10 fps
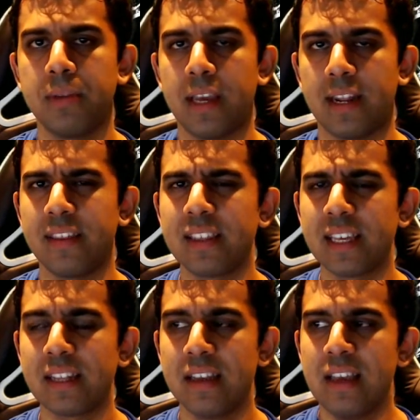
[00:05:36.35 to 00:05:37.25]
And I think
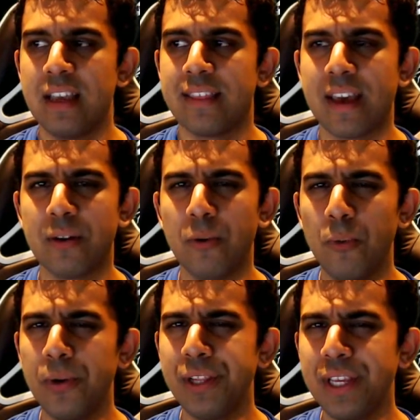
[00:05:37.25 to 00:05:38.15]
that that
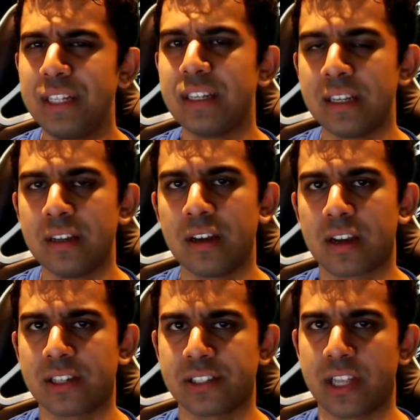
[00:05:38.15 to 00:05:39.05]
really did uh,
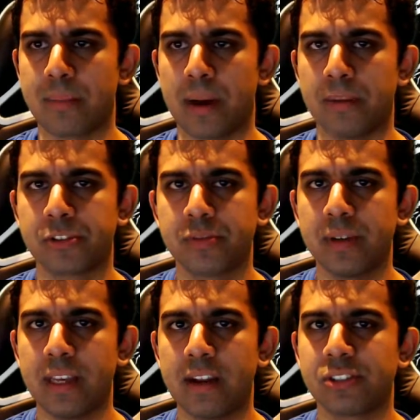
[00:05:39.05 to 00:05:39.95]
cause a lot of problems for me,
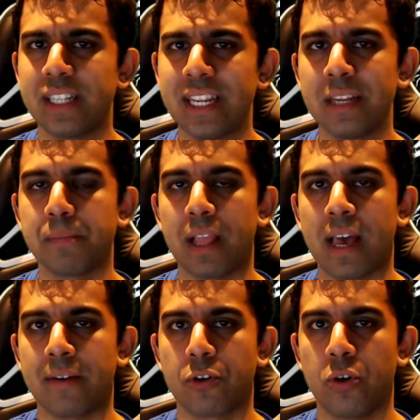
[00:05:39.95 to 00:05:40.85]
and I was sitting in
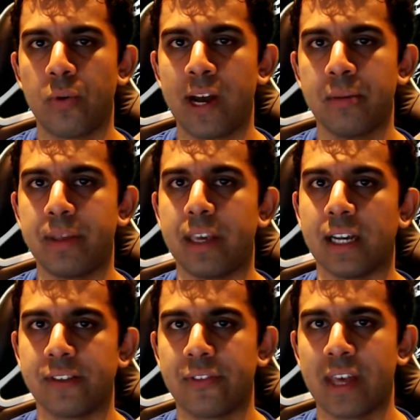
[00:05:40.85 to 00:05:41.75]
plat for a while
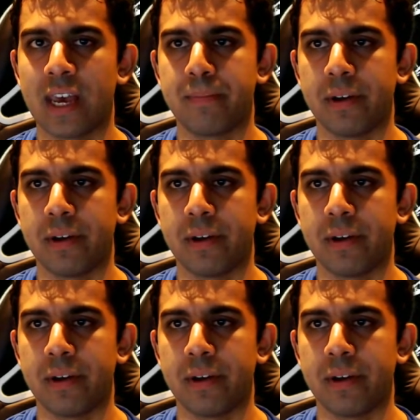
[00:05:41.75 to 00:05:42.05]
because of that.